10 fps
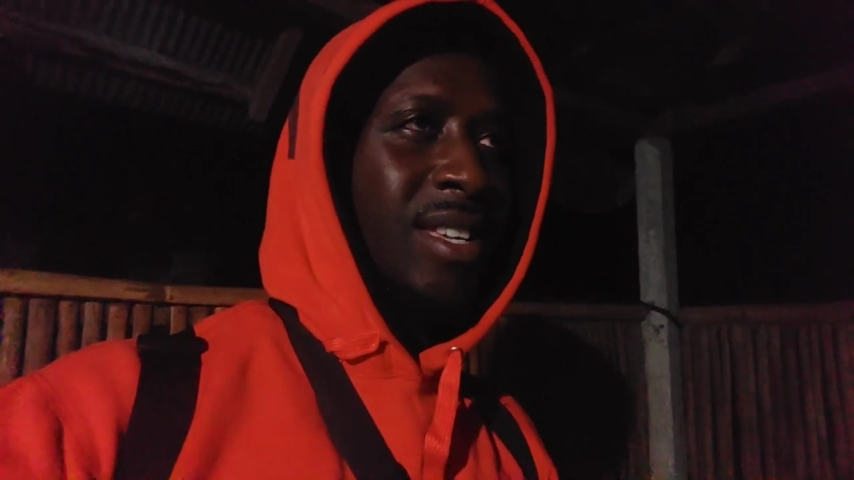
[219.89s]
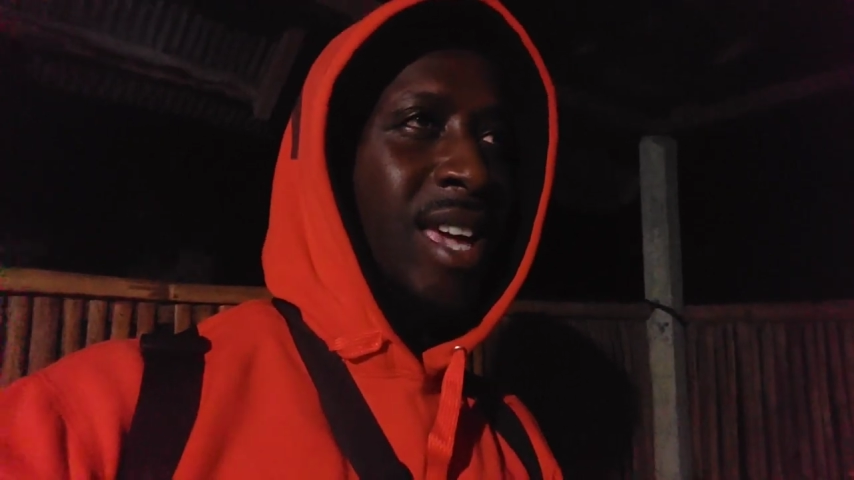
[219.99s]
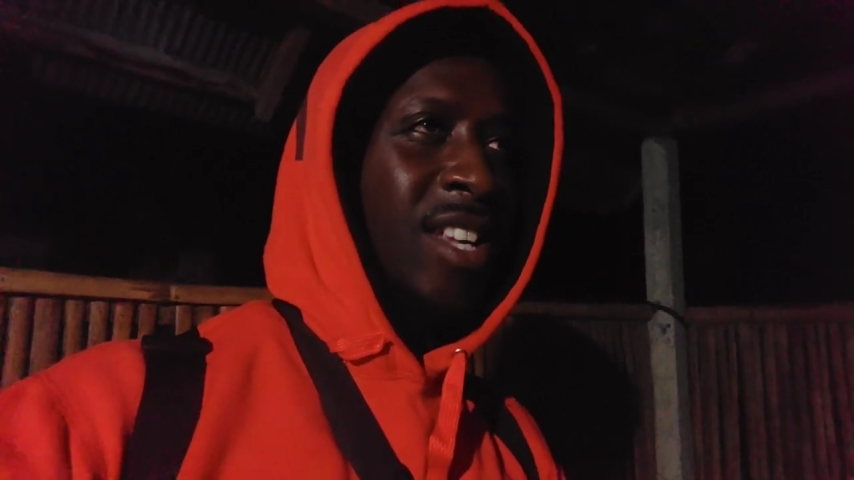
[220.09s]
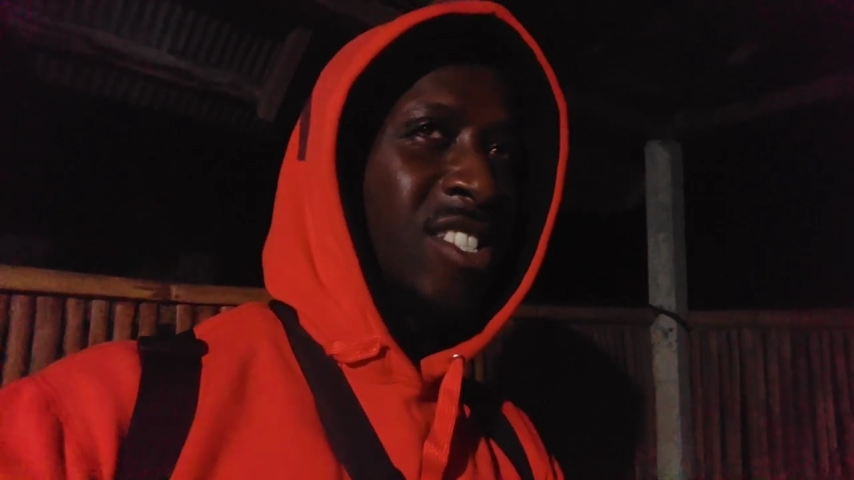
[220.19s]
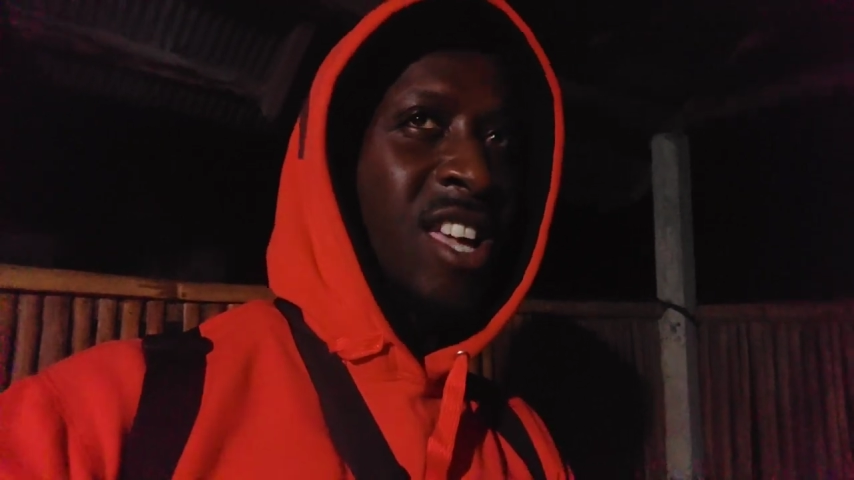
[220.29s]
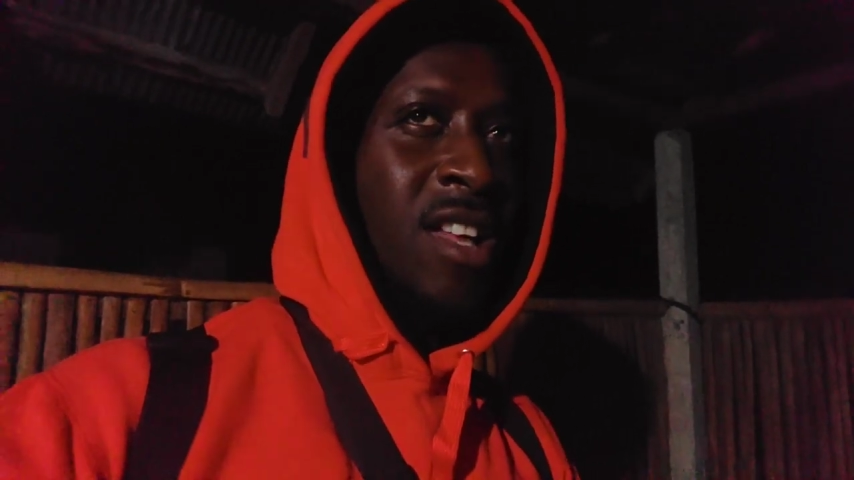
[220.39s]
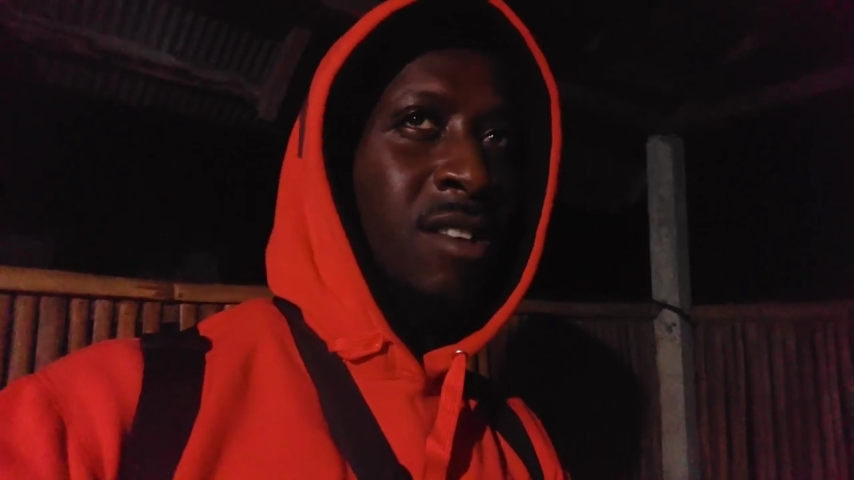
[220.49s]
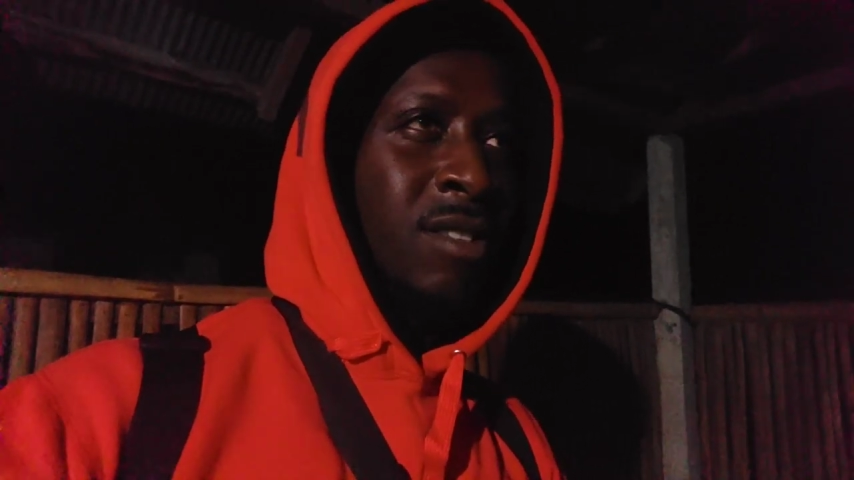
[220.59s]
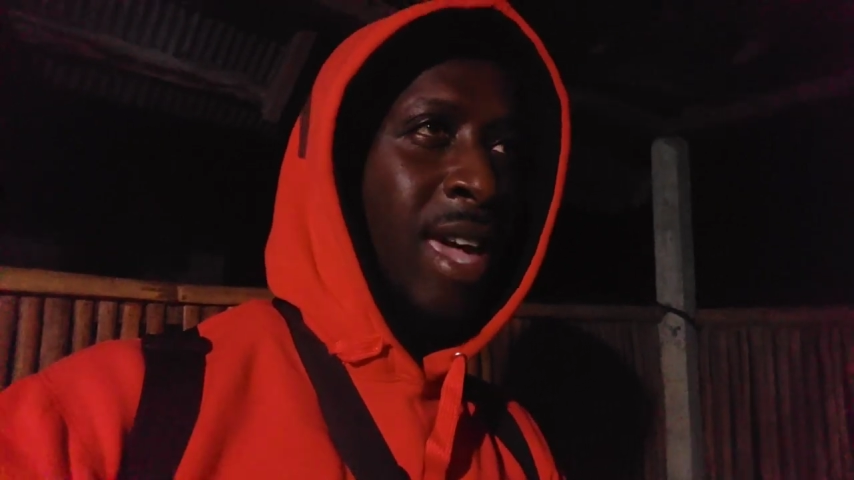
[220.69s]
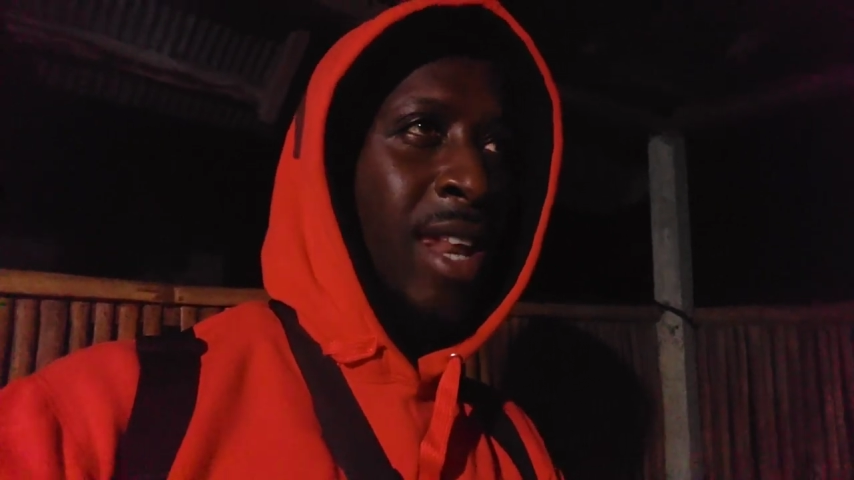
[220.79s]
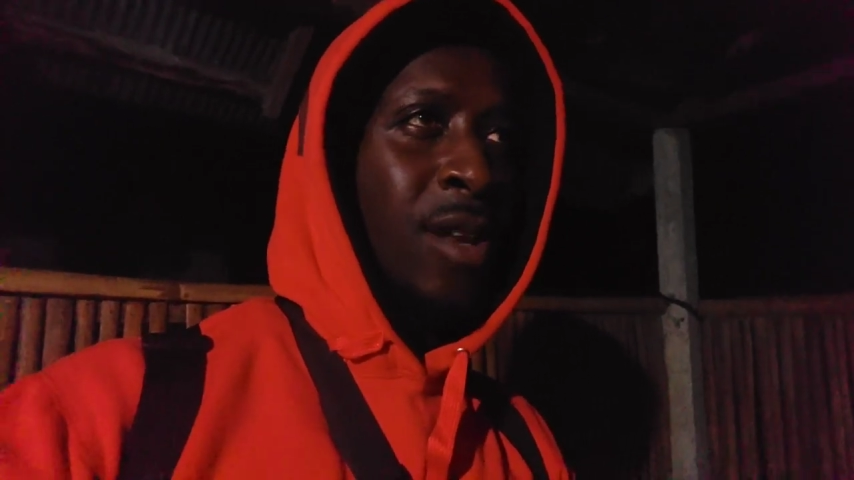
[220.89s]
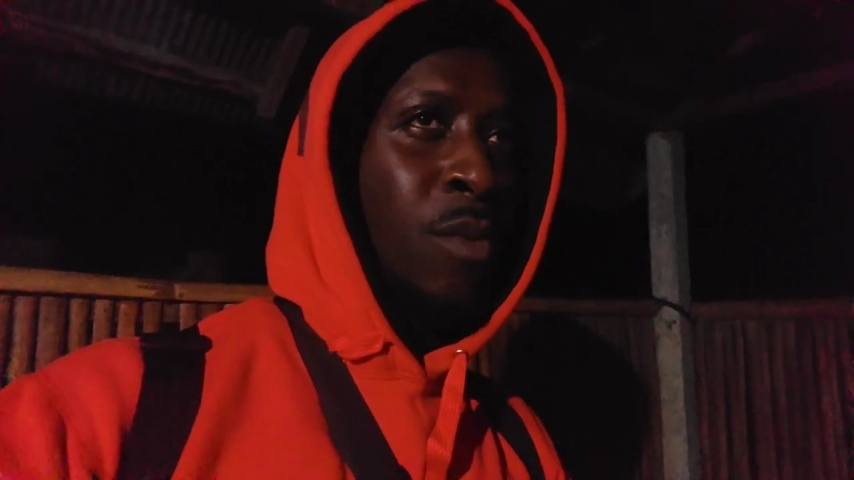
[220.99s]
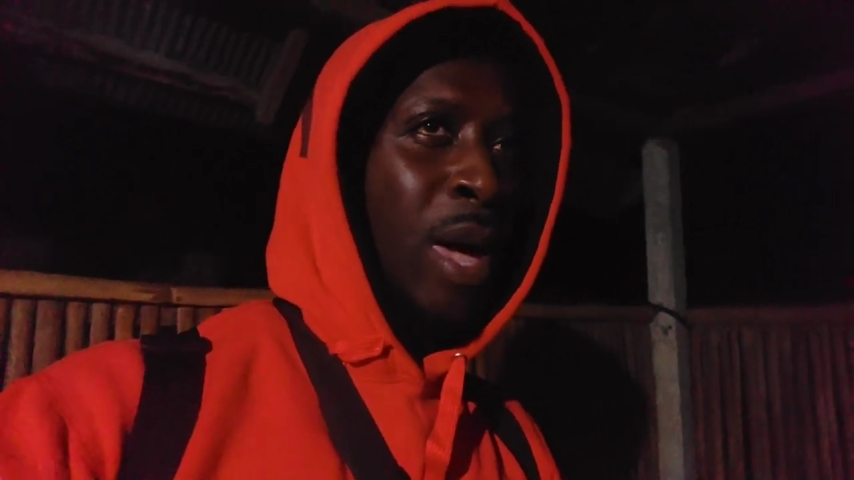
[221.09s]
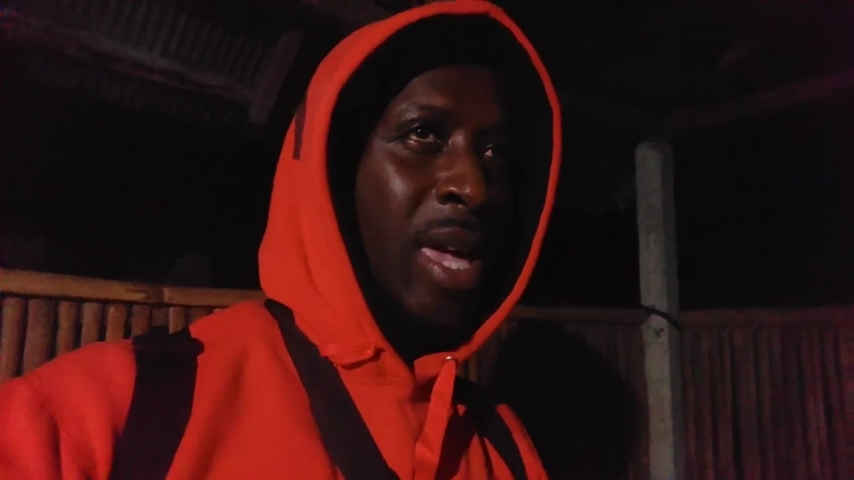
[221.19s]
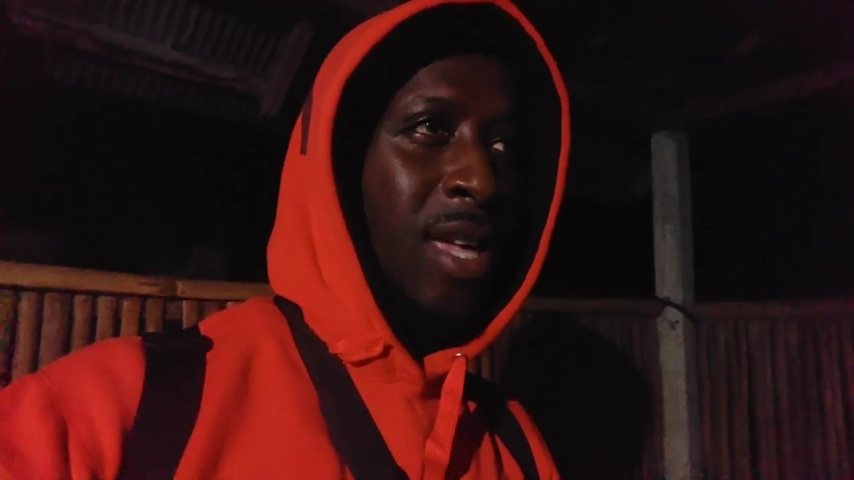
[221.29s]
external get in the
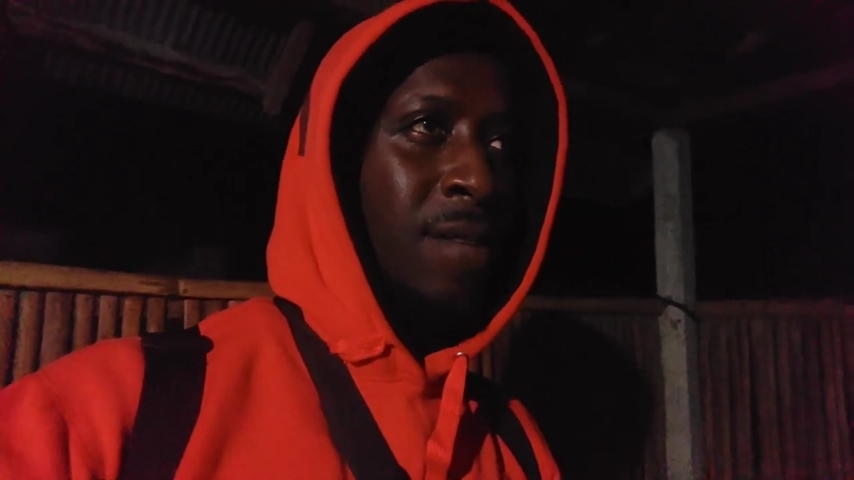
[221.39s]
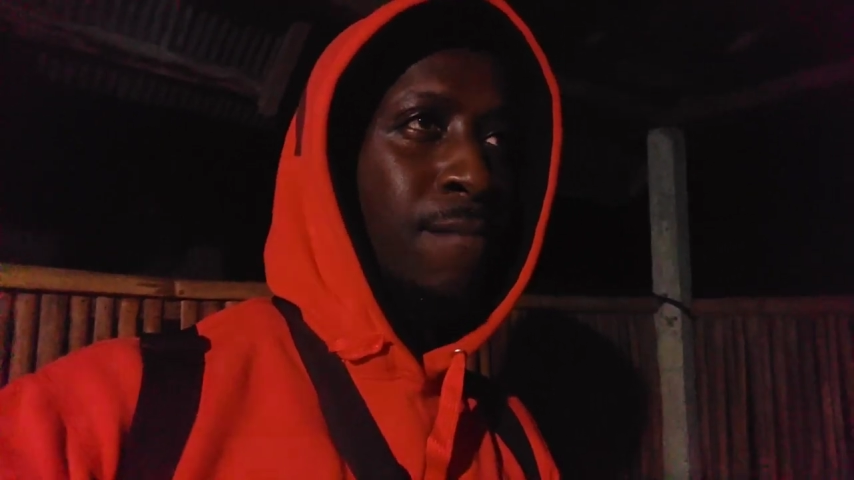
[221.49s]
way.